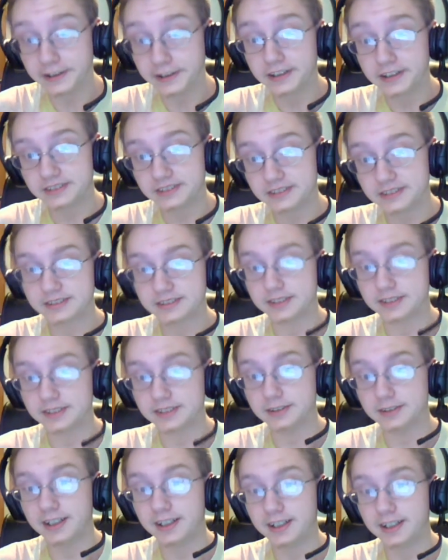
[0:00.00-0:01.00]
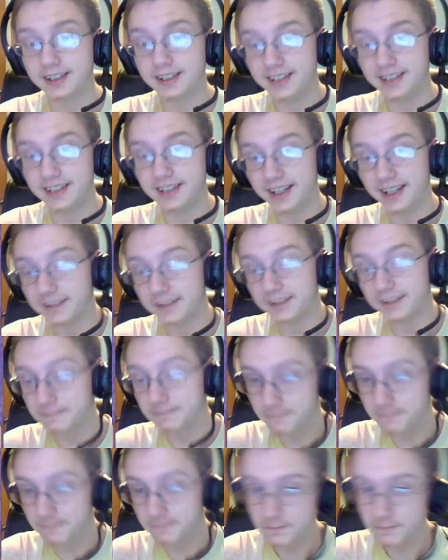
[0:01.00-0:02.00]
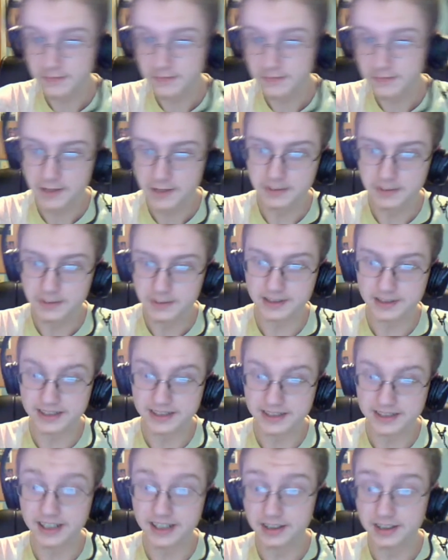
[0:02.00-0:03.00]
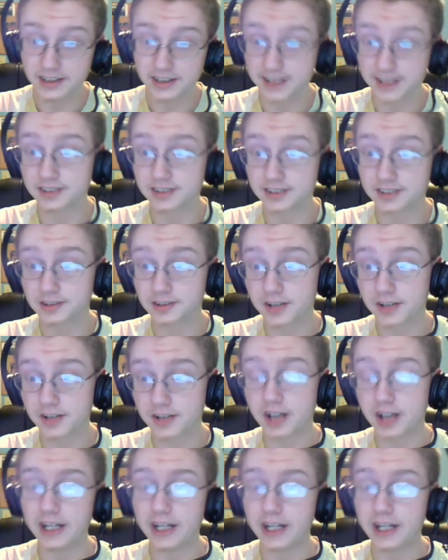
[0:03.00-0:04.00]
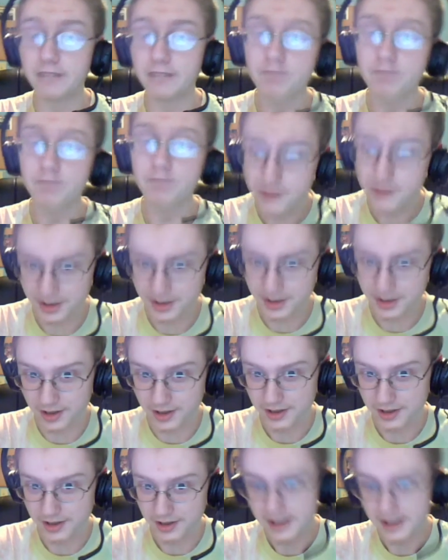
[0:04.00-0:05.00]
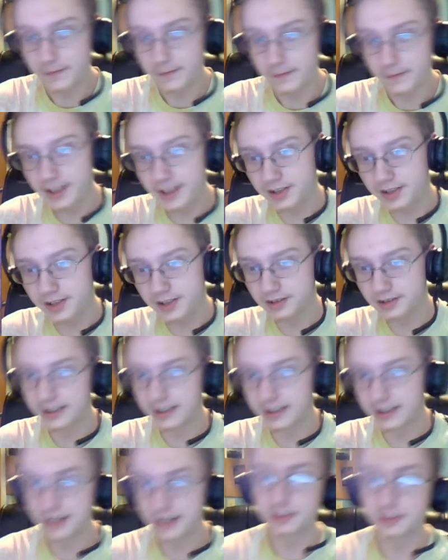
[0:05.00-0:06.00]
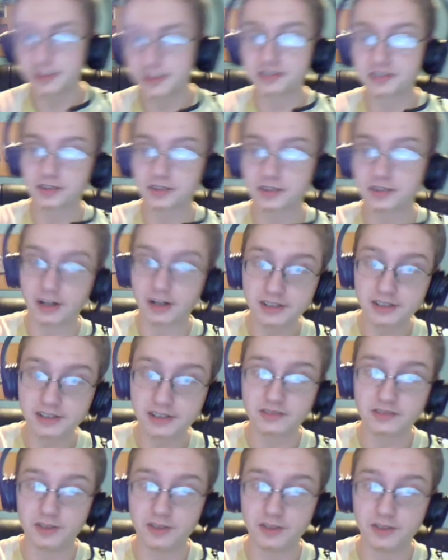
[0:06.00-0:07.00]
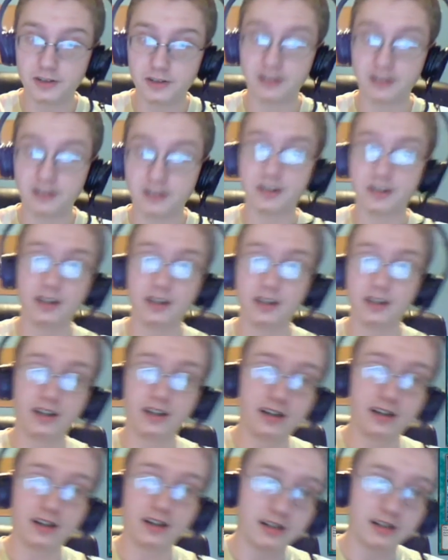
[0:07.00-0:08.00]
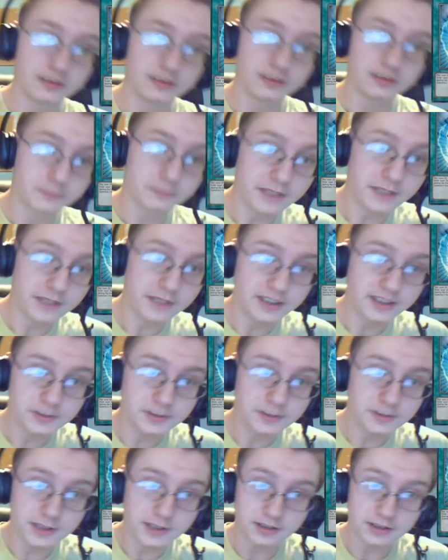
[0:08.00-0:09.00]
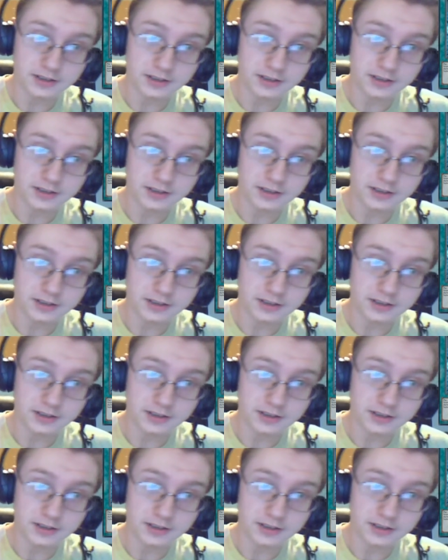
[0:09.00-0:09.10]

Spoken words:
So, yeah, because they you have to search out a fusion card, meaning that you can search out instant fusion, meaning you can go into